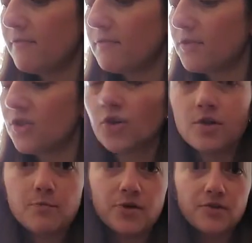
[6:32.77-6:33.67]
so you
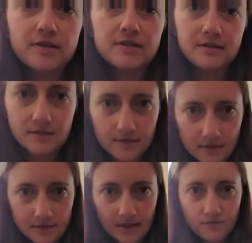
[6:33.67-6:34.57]
can put the rest of
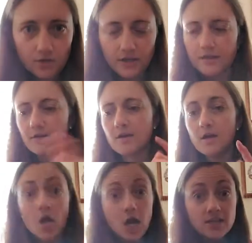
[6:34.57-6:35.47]
the saxophone together.
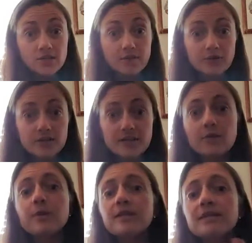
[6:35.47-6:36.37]
All right, so the first
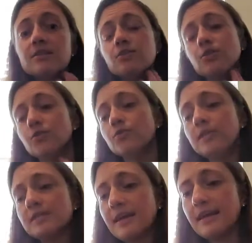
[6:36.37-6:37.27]
thing we need to do
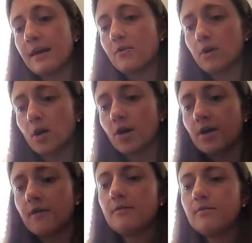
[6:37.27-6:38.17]
is take out
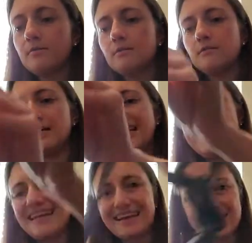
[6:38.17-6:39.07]
our
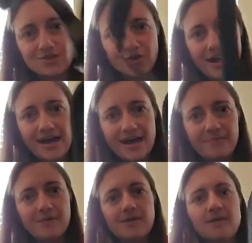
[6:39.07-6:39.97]
neck
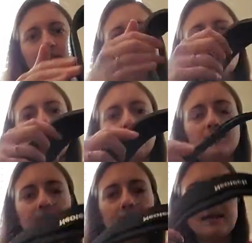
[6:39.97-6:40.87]
strap. So go ahead and
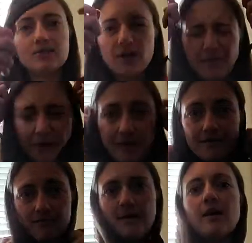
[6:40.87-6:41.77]
take that neck strap
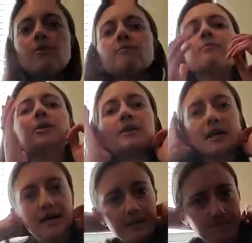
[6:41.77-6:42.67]
off, out, put it
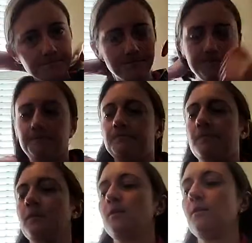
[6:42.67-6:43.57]
on.
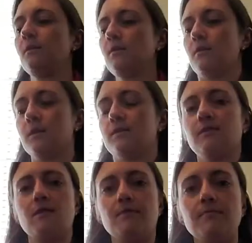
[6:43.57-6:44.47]

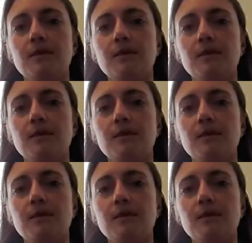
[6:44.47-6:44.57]
Awesome.